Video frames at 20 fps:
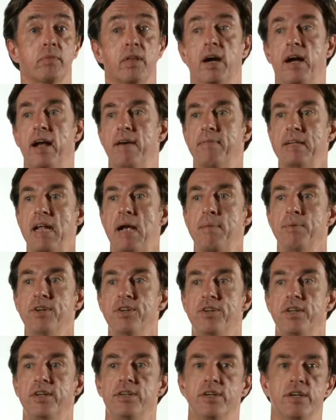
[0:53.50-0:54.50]
Uh, every time
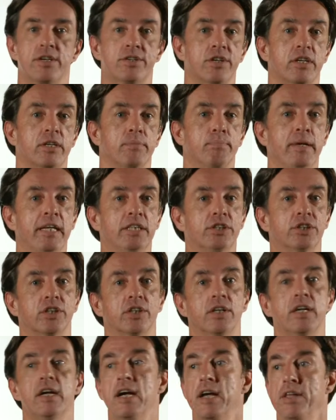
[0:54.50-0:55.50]
you, you, took a
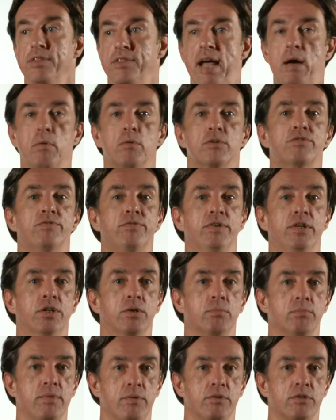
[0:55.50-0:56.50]
picture, that was
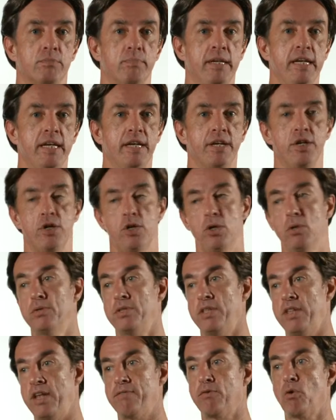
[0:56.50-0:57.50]
film that was being
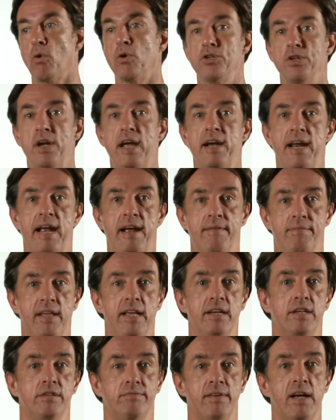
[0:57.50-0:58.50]
used, and then of course you had to have
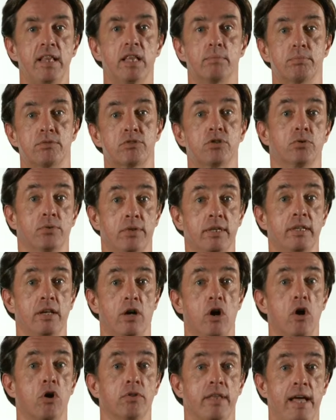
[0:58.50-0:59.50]
that developed. So th
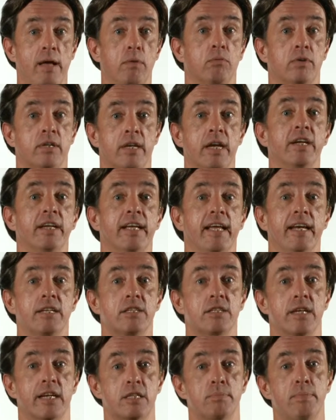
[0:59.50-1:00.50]
all that can get
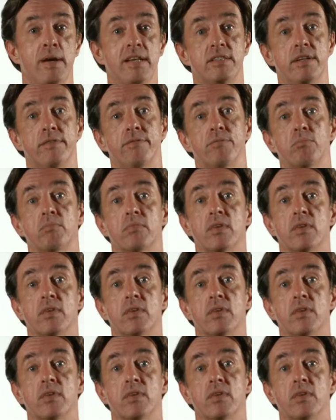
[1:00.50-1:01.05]
expensive.